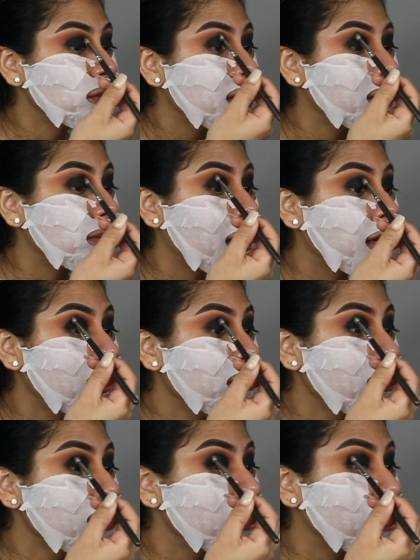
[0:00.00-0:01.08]
With black, you
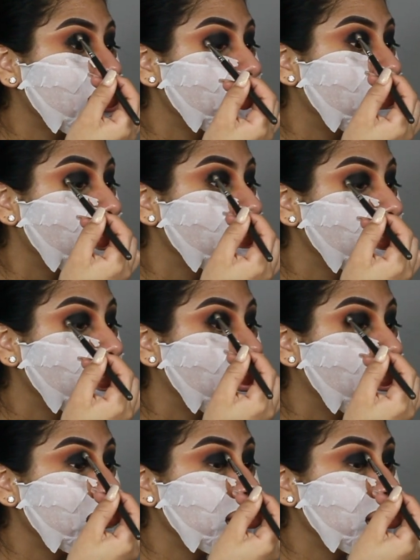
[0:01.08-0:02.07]
want to start building it up.